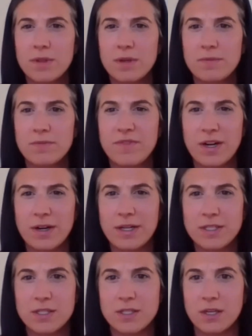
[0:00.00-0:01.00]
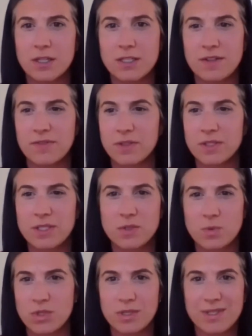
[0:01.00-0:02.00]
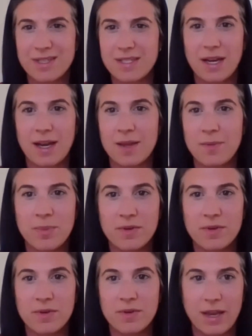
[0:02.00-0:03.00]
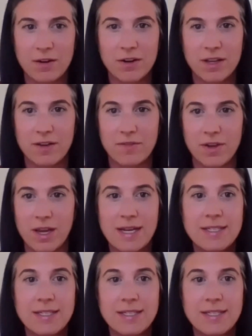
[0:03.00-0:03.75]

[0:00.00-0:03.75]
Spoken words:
the very stark differences was just the type of caregiving.